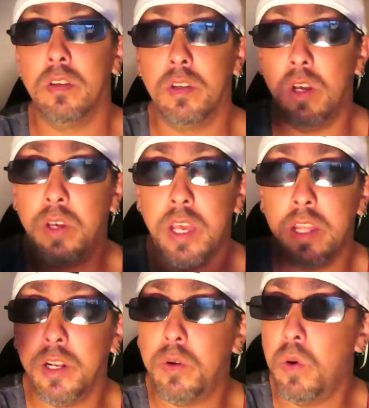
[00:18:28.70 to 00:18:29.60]
okay
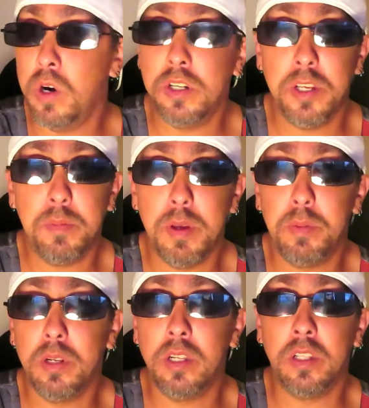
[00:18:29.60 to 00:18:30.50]
then quarantine
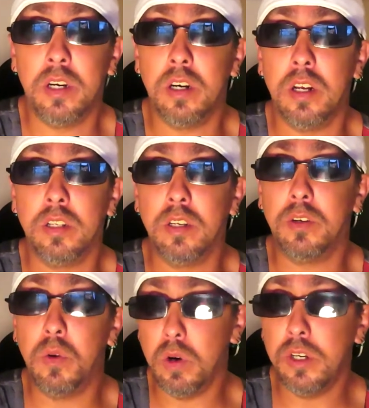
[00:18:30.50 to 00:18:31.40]
people on the on the
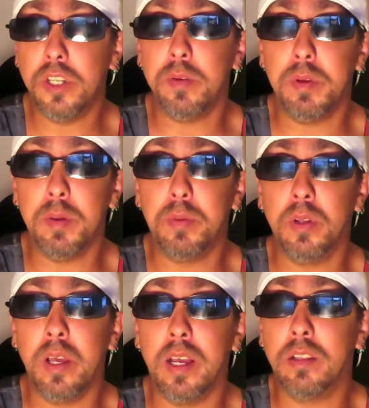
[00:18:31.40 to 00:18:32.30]
quarantine
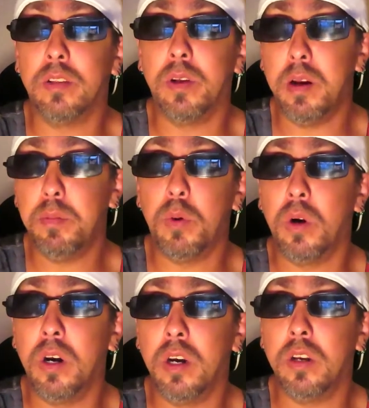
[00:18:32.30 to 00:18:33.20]
people at the
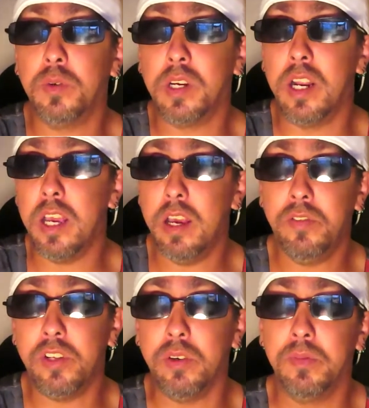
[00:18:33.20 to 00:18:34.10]
airport we're gonna
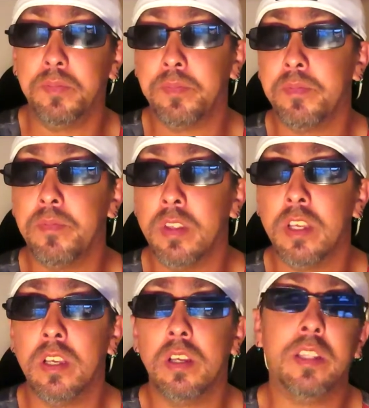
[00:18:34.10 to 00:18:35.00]
have to
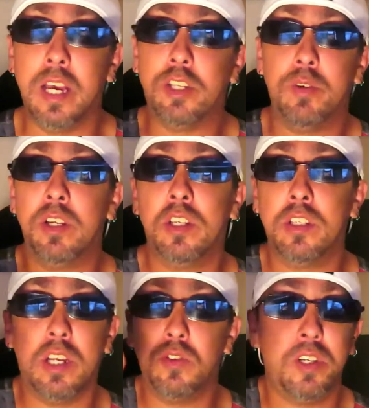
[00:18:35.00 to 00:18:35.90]
that's racist
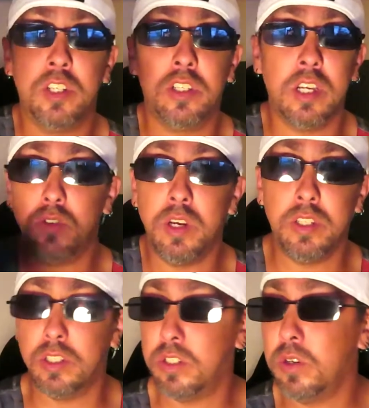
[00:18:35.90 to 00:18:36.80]
that's racist that's
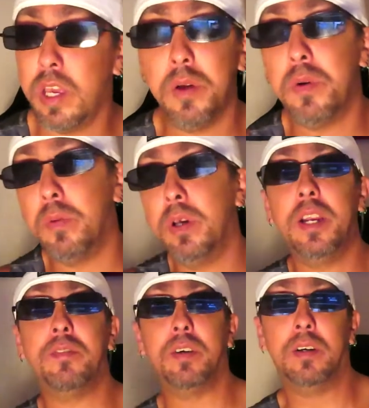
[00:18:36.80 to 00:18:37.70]
racist okay well
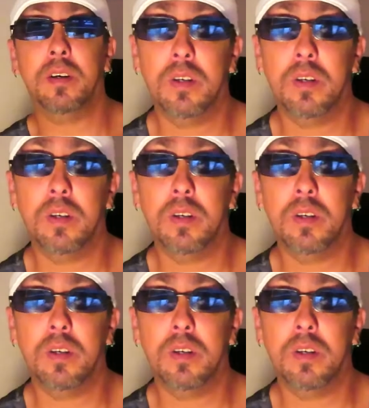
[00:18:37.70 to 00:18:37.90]
whatever